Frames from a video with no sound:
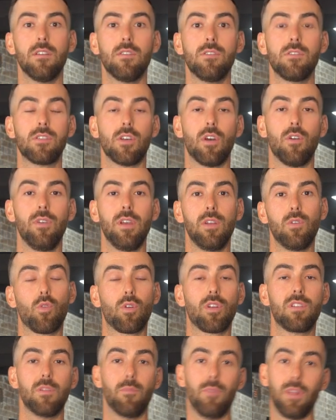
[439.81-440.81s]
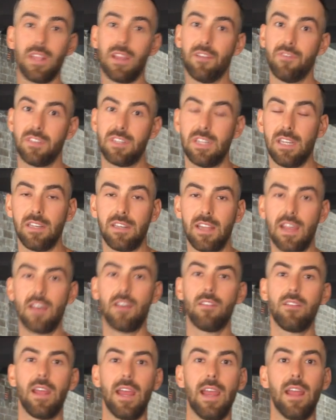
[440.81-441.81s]
So in order to bring that fatigue
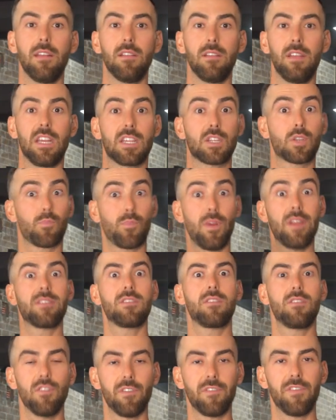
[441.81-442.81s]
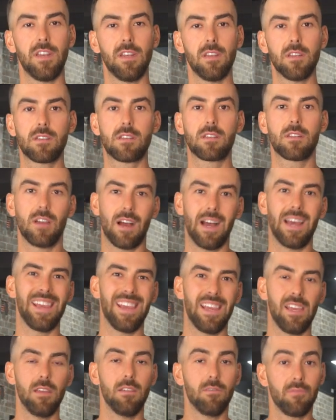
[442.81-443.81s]
down and express your fitness,
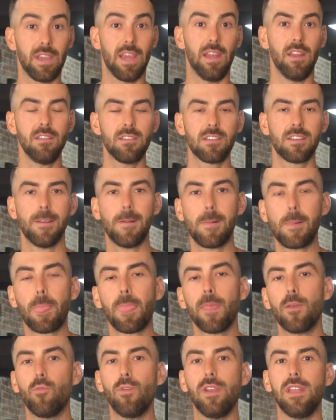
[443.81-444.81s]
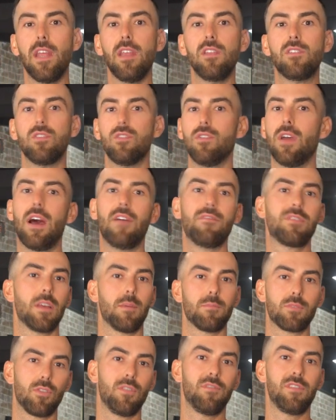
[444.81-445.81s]
i.e. gains, we need to have
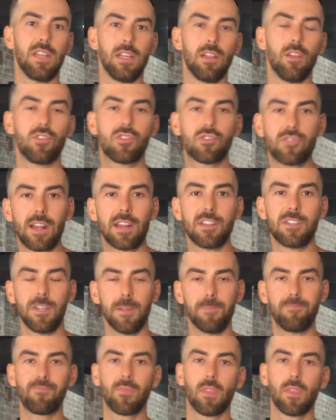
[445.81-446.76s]
some sort of deload strategy.